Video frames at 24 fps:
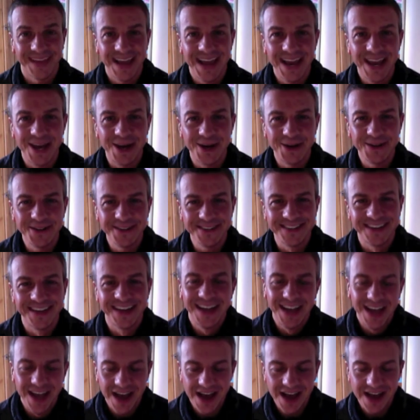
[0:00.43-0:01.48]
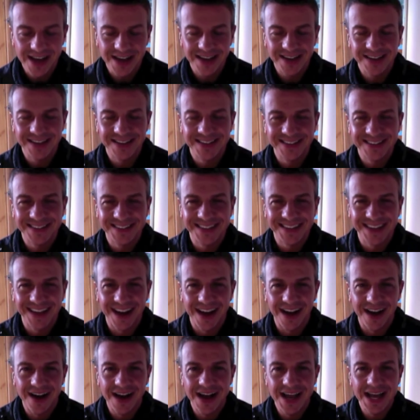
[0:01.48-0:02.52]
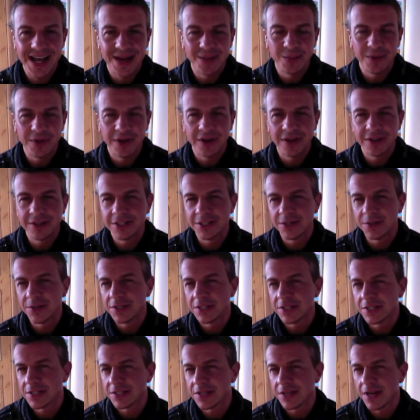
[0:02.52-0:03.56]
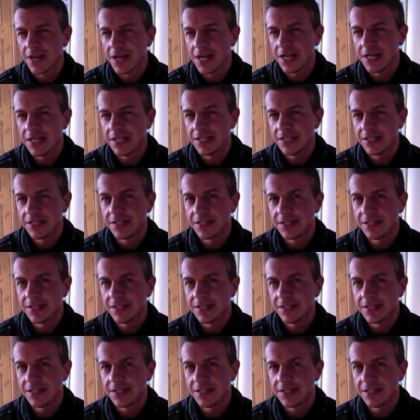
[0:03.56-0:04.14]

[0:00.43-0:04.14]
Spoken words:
Hello. I am going to do a slightly